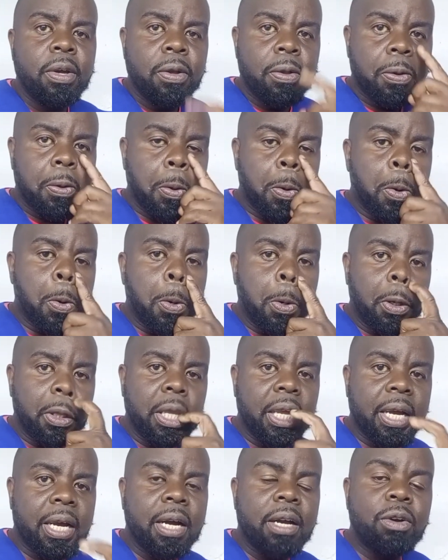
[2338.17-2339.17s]
So they
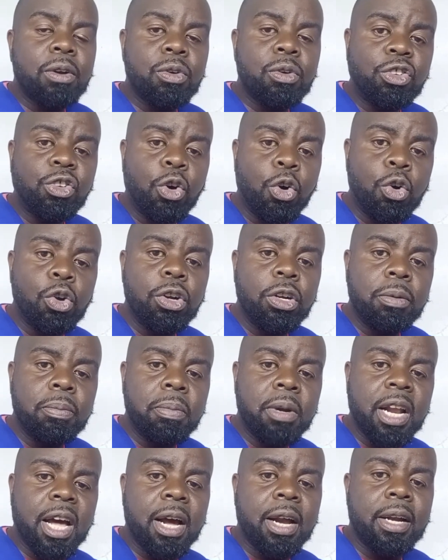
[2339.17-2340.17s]
cannot hold
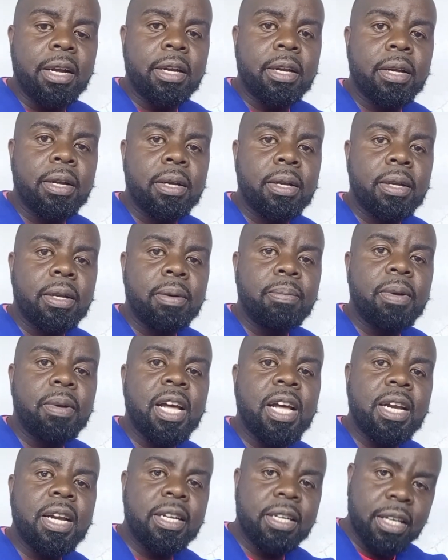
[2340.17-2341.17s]
blood.
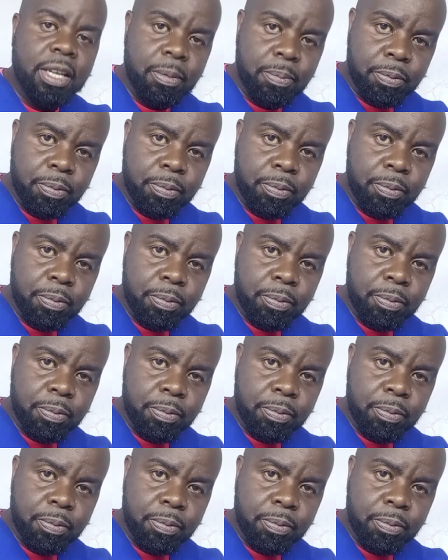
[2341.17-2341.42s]
Blood keeps